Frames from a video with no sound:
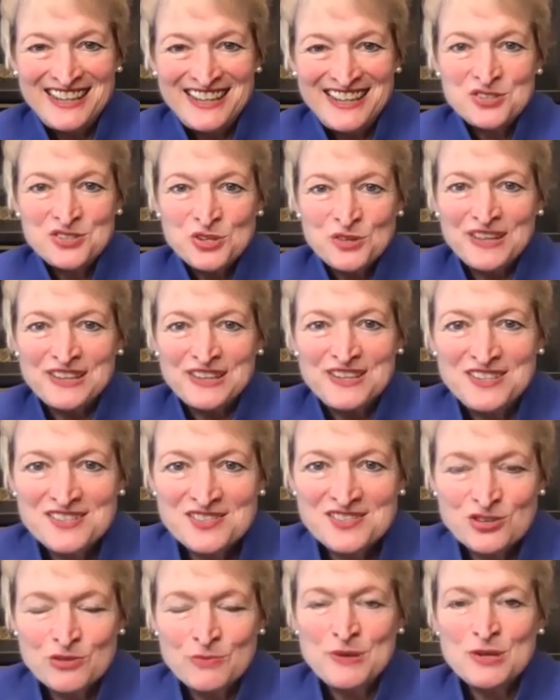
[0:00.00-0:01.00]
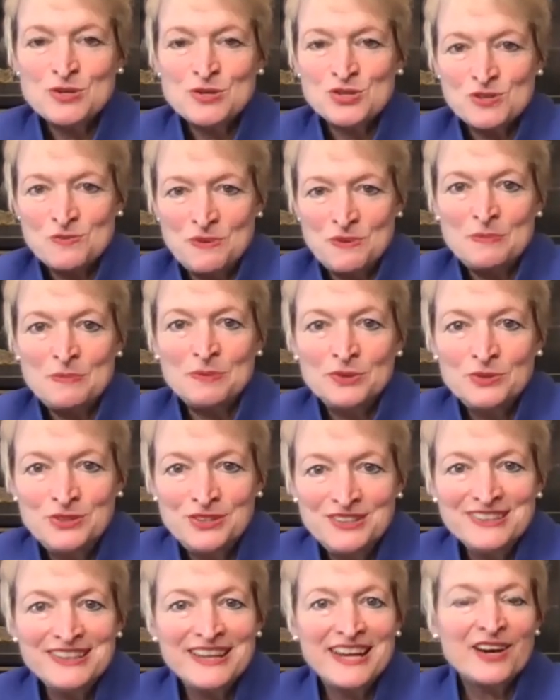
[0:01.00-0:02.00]
sort of had the distribution people who
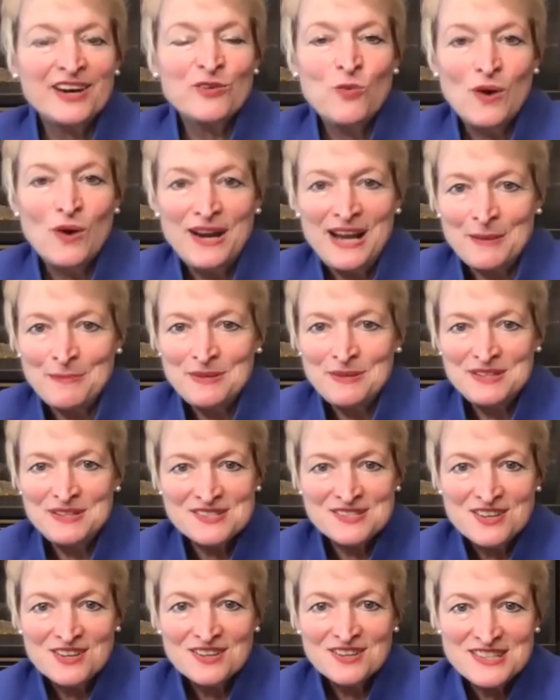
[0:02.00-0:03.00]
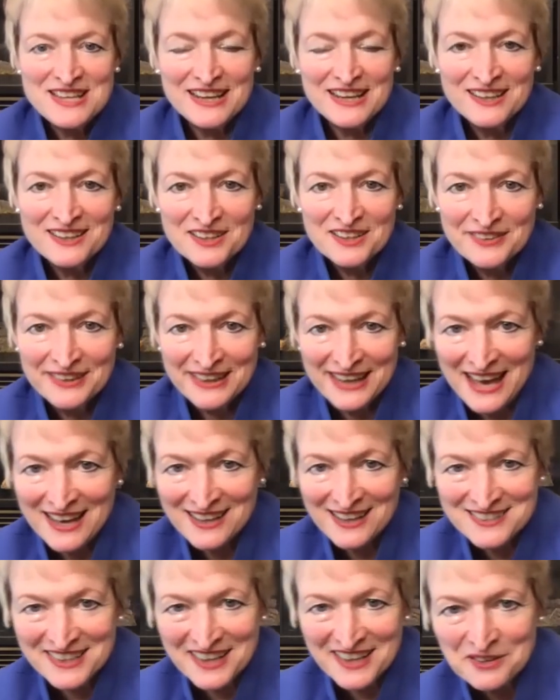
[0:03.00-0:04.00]
didn't care what happened as long as they got their act
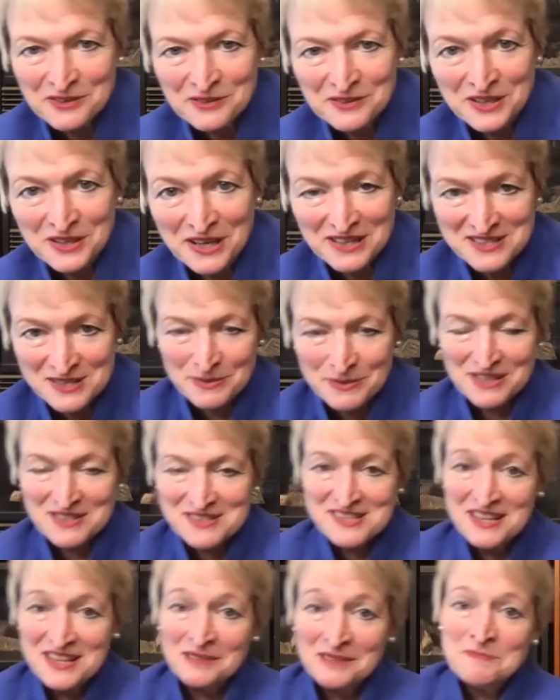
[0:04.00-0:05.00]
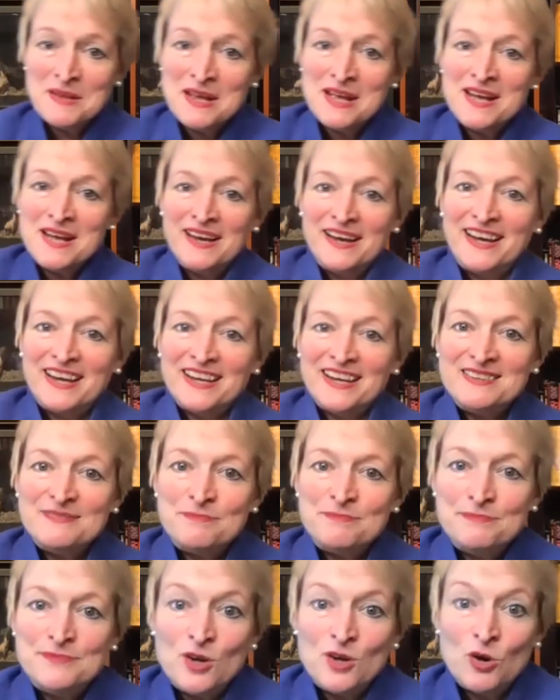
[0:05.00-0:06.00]
together and you had something to sell.
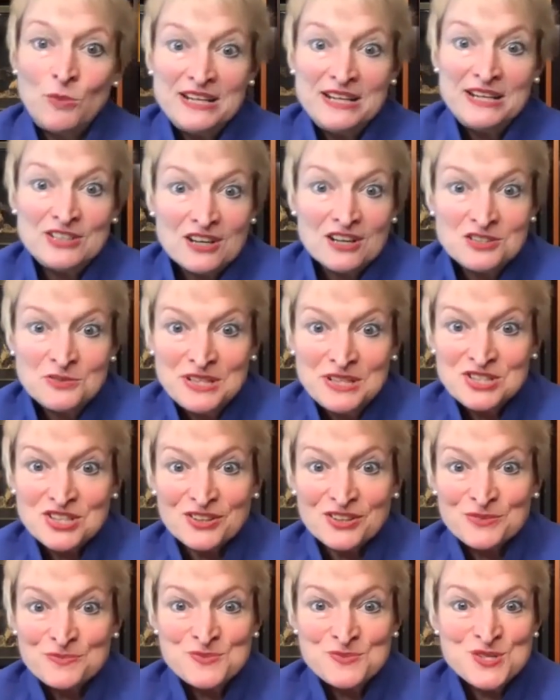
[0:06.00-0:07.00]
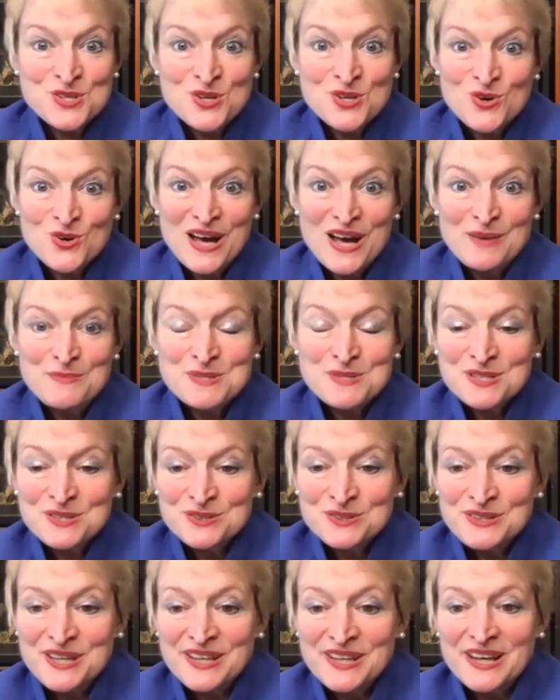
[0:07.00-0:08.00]
And nobody talked to each other. So
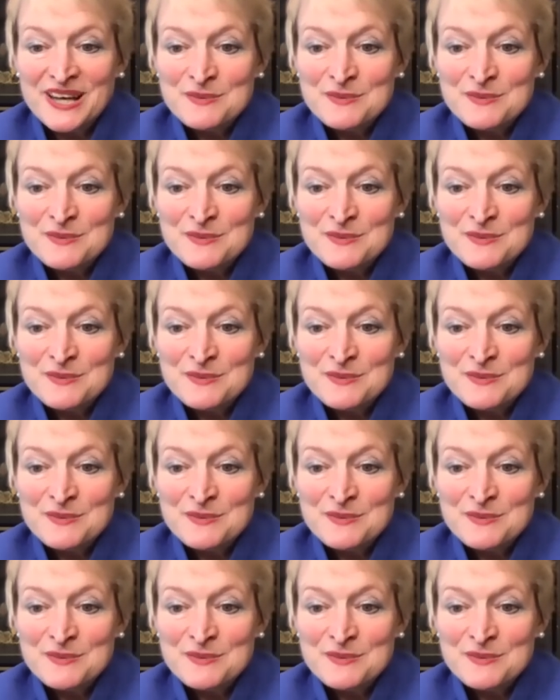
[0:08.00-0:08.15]
absolutely